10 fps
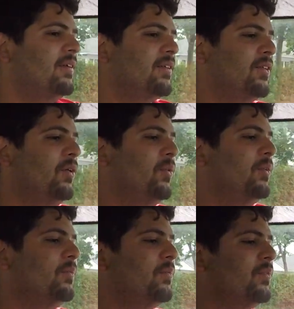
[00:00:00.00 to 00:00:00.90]
So
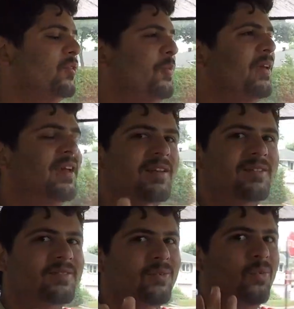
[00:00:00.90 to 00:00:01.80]
to begin,
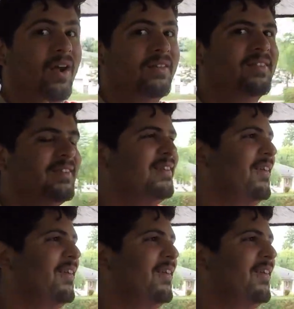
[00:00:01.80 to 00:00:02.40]
rust.